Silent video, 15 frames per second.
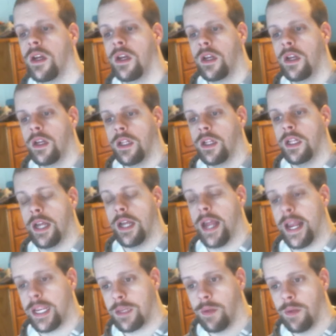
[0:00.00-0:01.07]
that
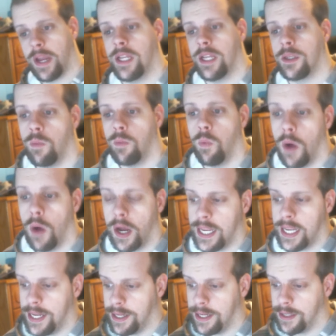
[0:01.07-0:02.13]
explains what
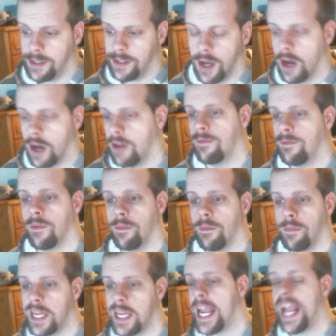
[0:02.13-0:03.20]
he's done for
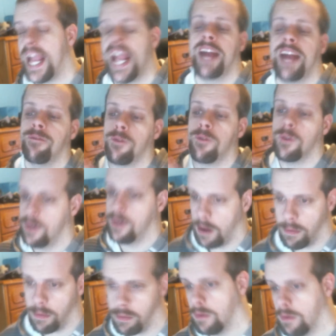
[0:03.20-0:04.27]
me and for
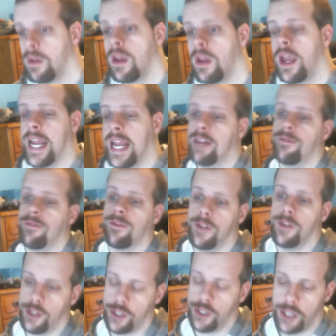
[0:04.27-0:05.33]
Double and for this
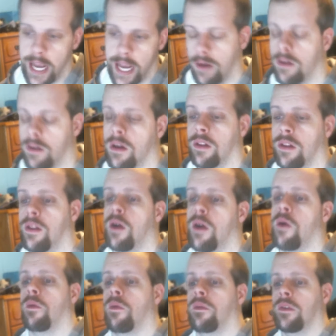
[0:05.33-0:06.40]
channel
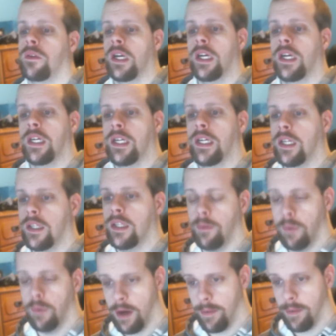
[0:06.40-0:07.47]
alone,
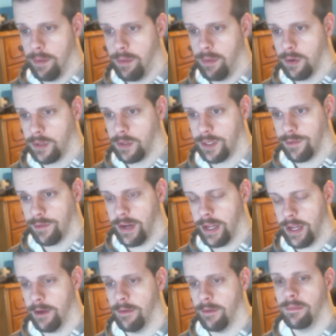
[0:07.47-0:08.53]
where I'm going to post this
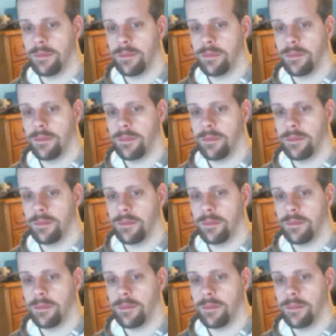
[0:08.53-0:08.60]
video.